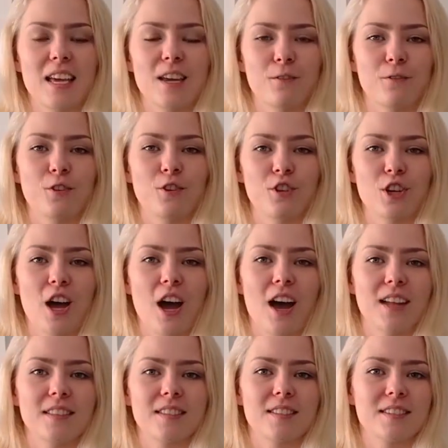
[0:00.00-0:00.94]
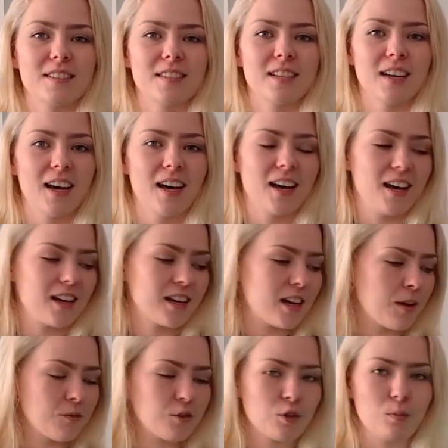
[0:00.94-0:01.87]
If you're not
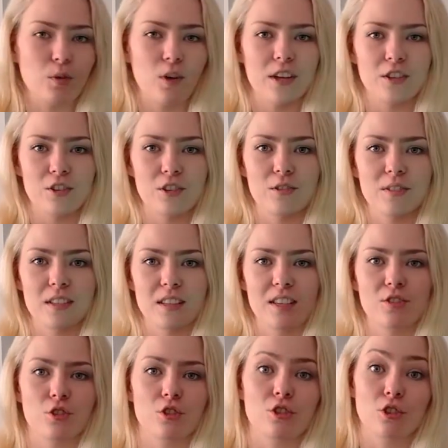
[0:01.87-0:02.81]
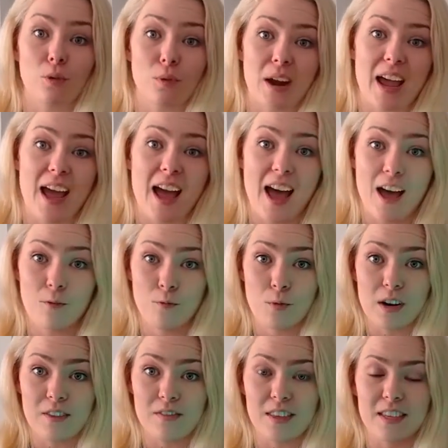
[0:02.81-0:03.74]
comfortable either using this or you don't have
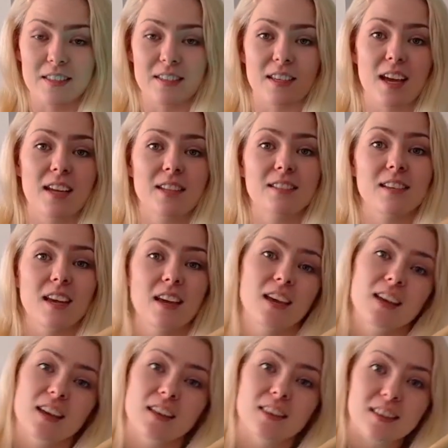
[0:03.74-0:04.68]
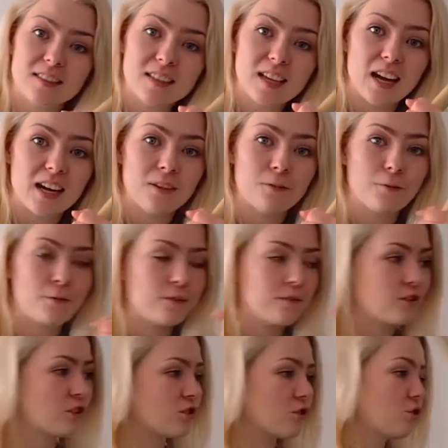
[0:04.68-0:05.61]
one of these yet, this kind
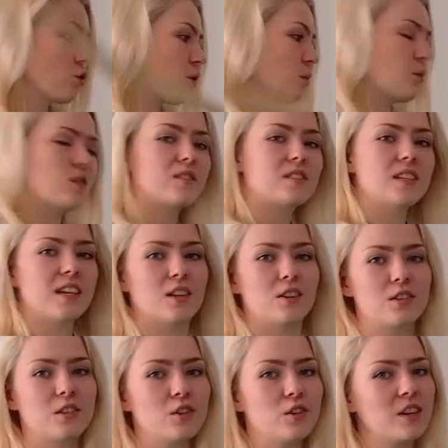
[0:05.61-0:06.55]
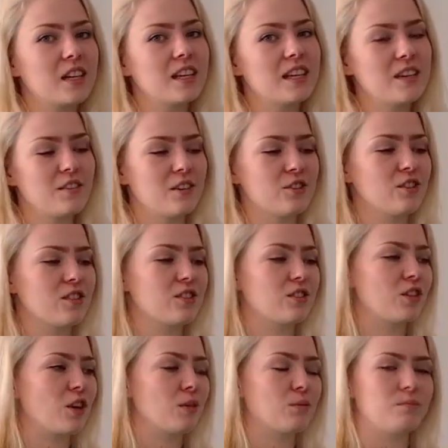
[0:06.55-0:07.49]
of just normal stick, you can even
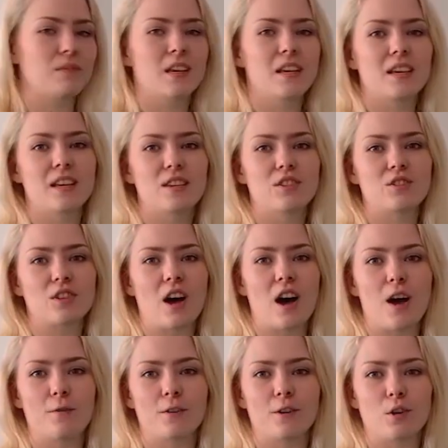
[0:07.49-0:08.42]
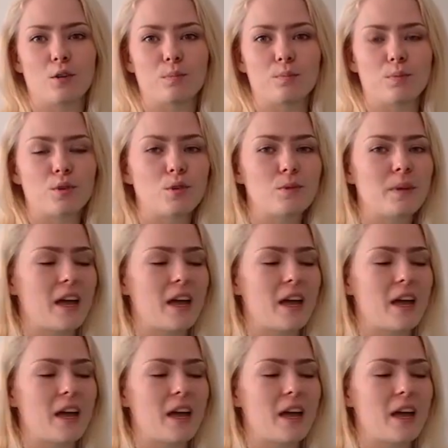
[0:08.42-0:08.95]
just, saw off an old broom